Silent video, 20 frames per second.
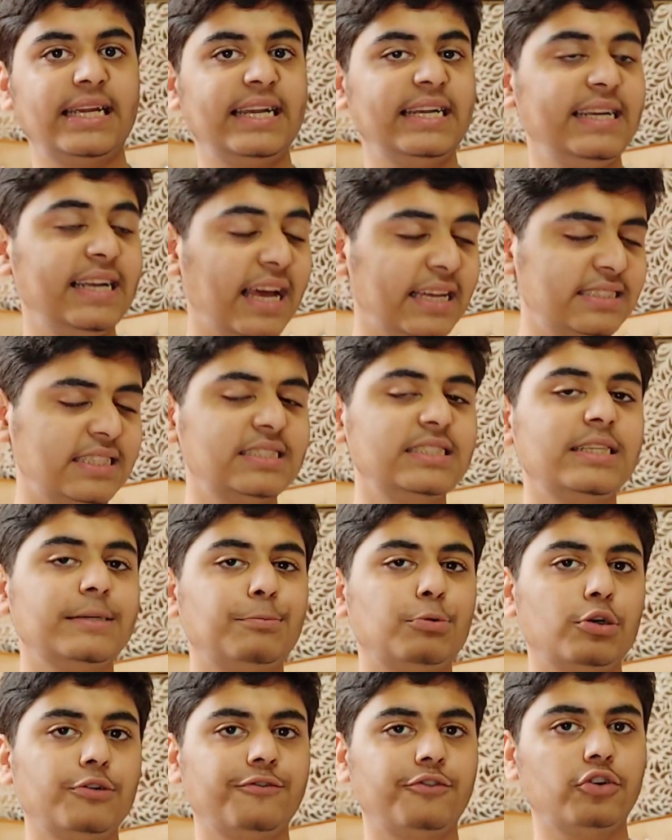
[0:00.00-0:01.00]
It doesn't
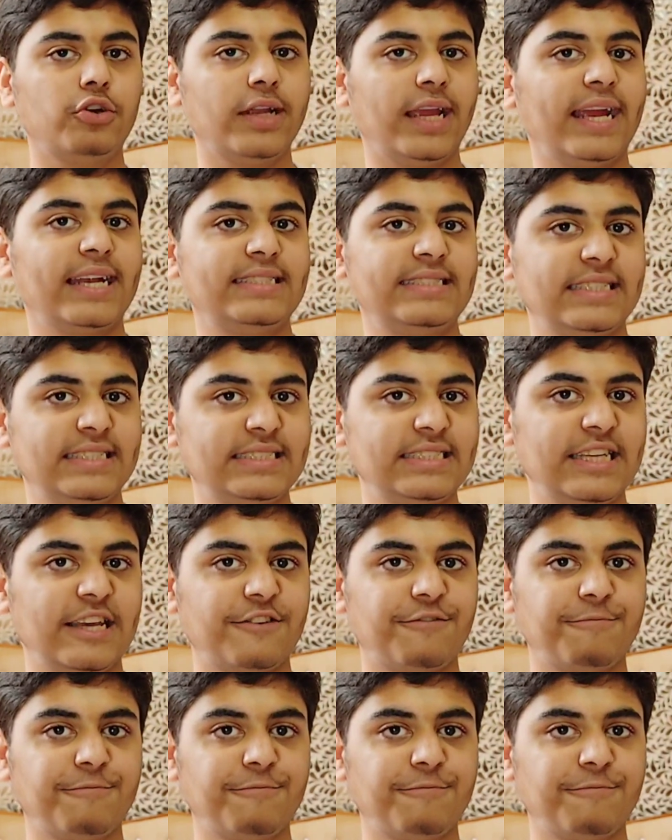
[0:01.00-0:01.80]
support 4K at 60